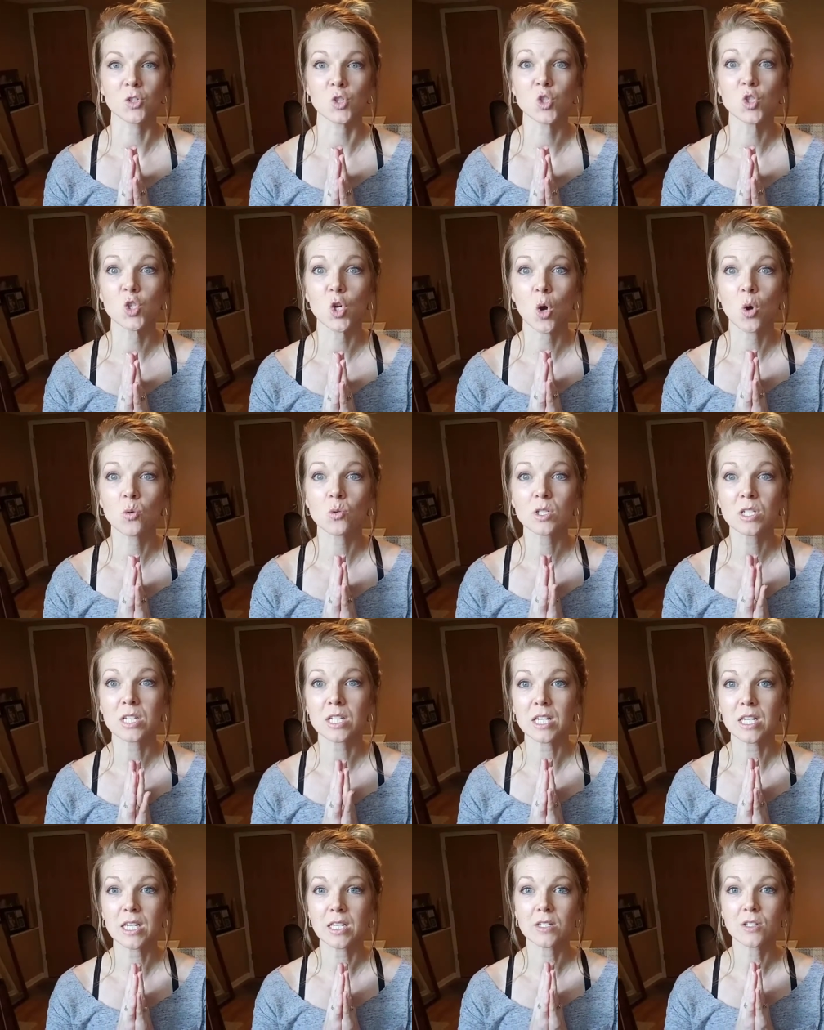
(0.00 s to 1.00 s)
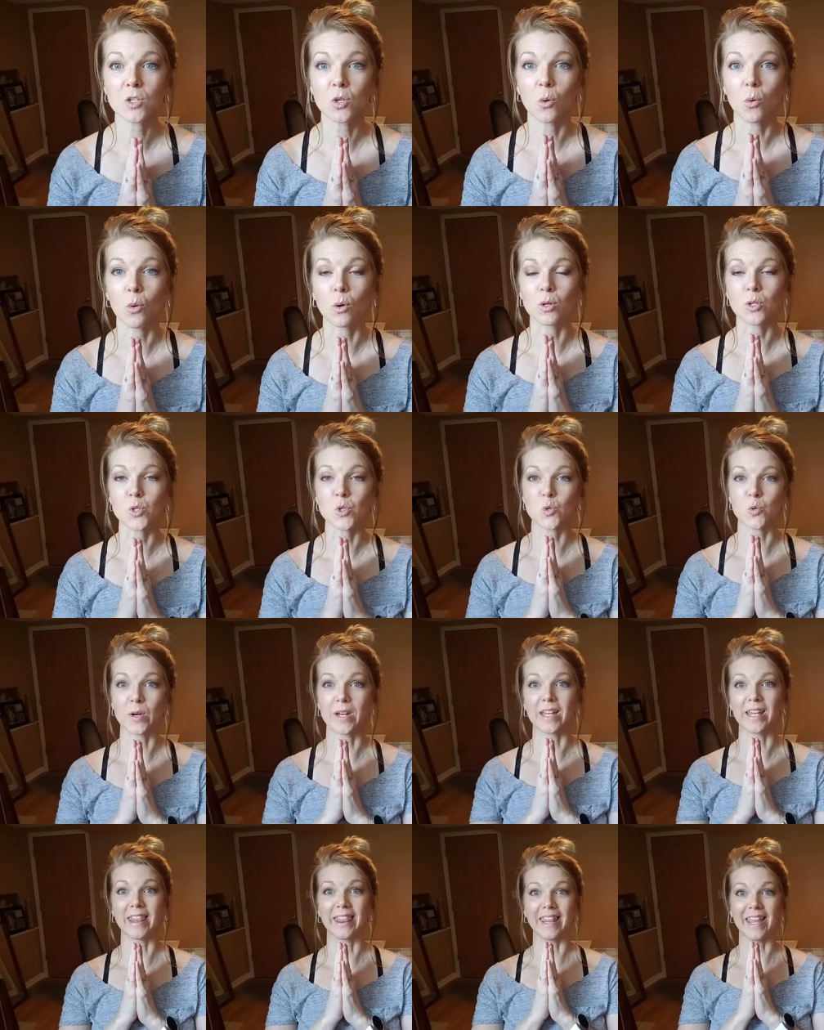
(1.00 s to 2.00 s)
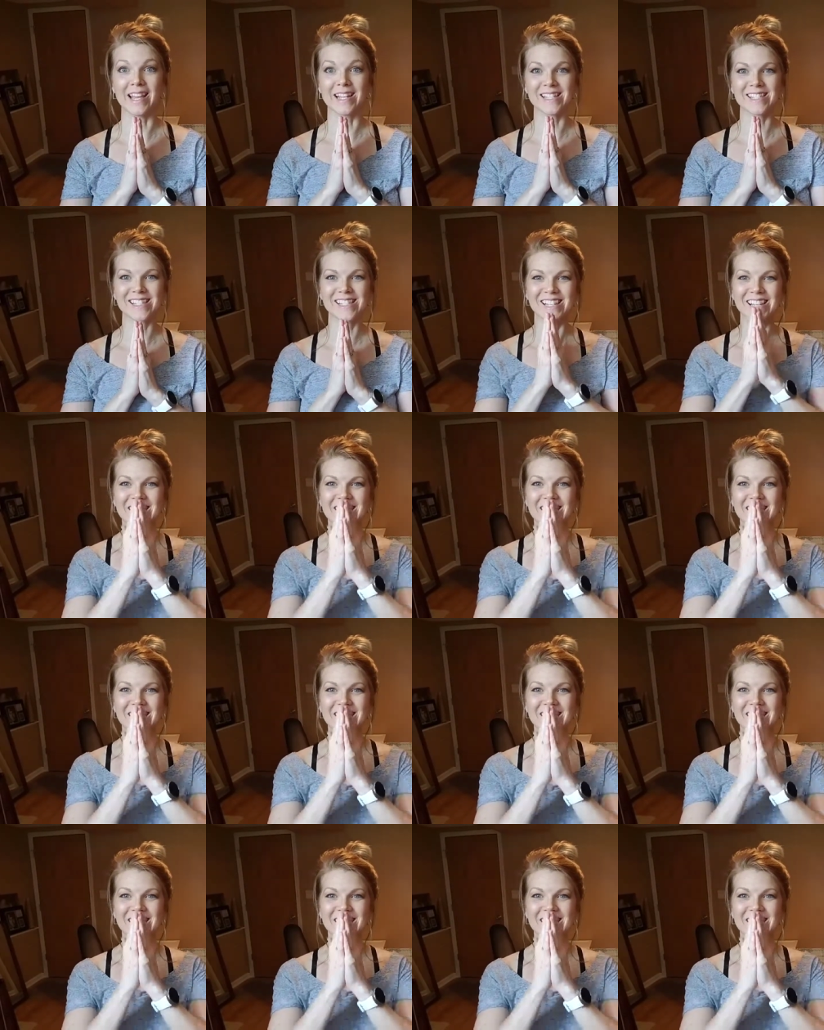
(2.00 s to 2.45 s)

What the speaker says: don't eat or drink this.